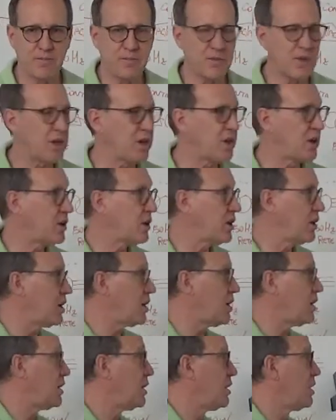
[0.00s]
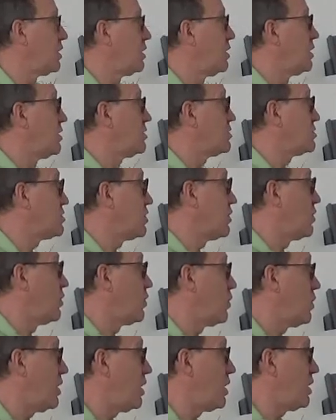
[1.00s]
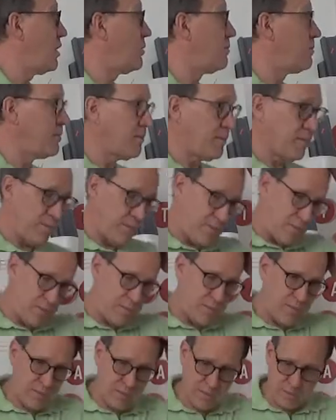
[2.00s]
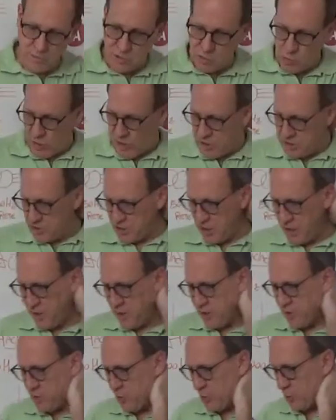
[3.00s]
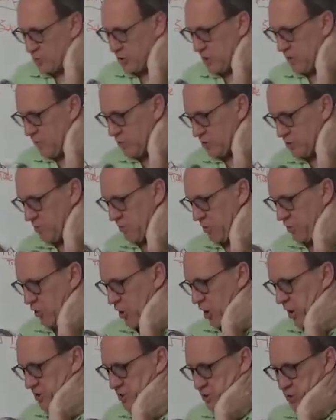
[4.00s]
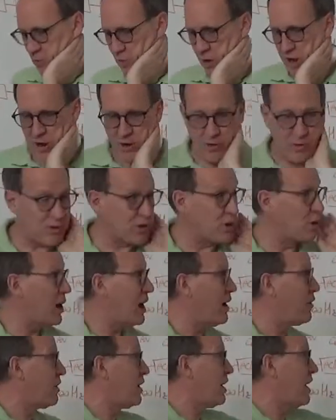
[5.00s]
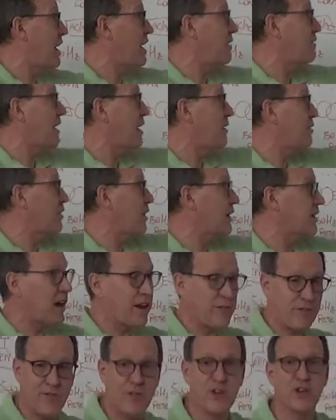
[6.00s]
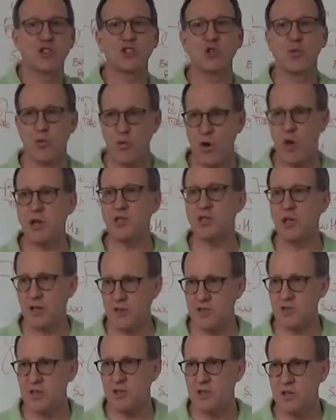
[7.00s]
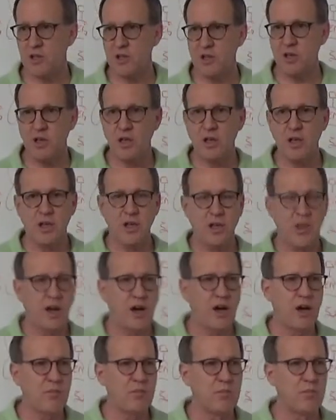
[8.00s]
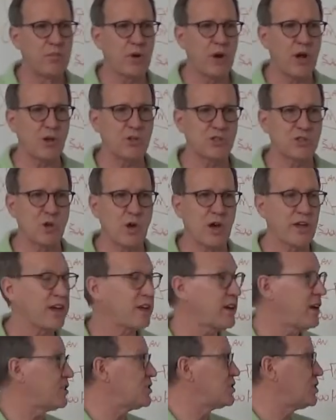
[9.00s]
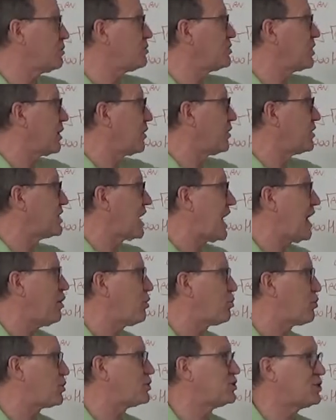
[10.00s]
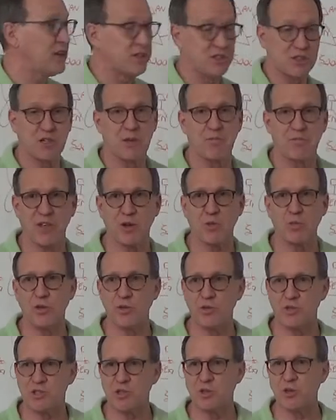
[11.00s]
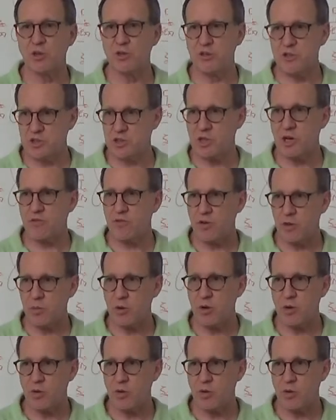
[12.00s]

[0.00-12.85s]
Yeah. So what I decided to do is give you some thoughts around, you know, how to finish your project. But also, I kind of subtitled this, how to present something when you're still in discovery.